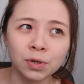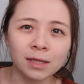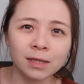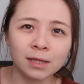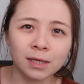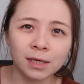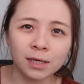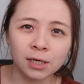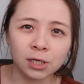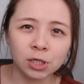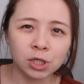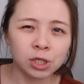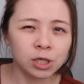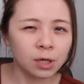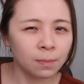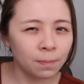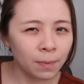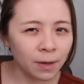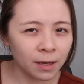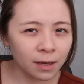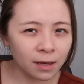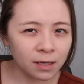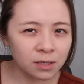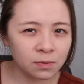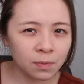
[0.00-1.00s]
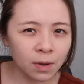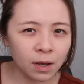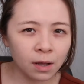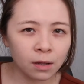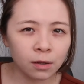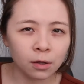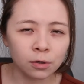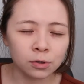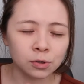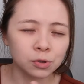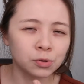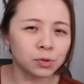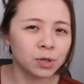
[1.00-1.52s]
the shipping as well,
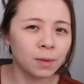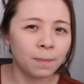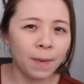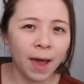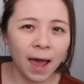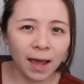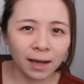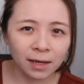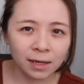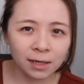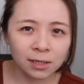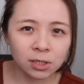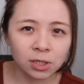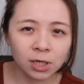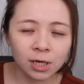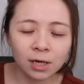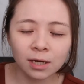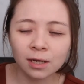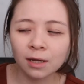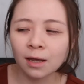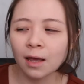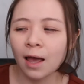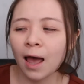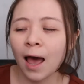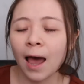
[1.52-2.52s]
or to the packaging.